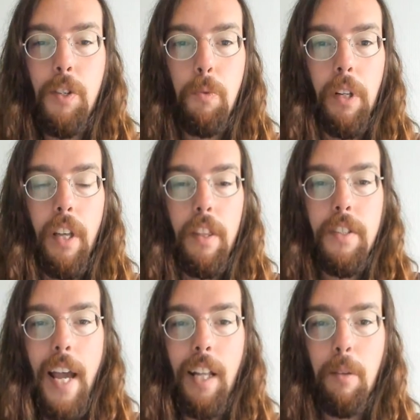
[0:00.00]
is really the
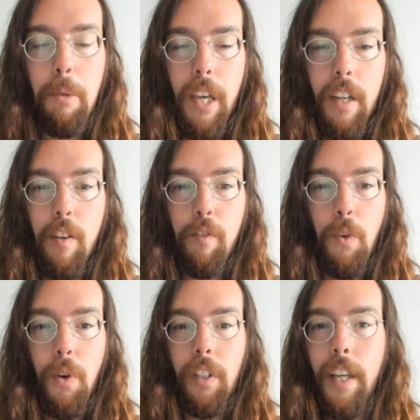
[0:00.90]
Taliban and
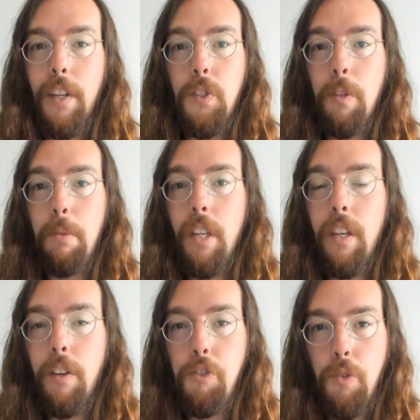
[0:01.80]
foreign legacy
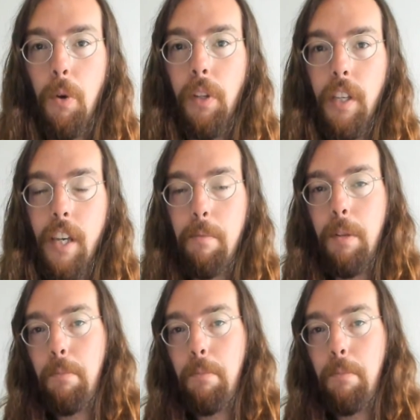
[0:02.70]
media trolling him.